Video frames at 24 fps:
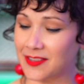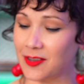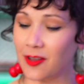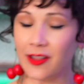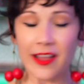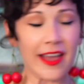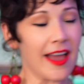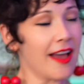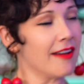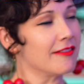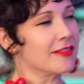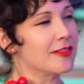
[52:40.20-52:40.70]
all
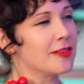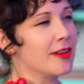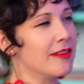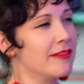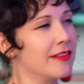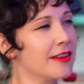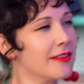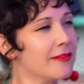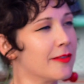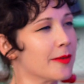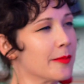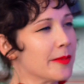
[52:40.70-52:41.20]
I have. Do you have
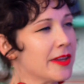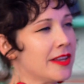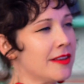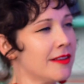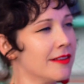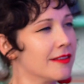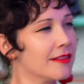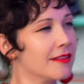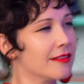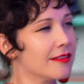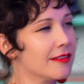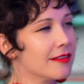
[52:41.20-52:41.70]
any for me?
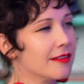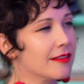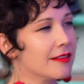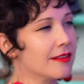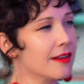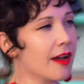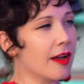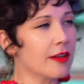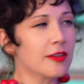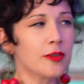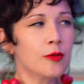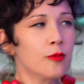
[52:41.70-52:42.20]

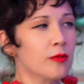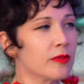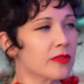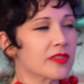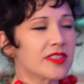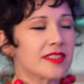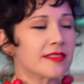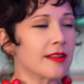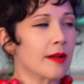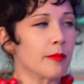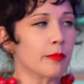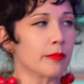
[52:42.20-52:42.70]
Uh, you will
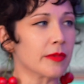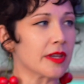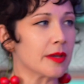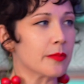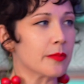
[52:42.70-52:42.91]
stump me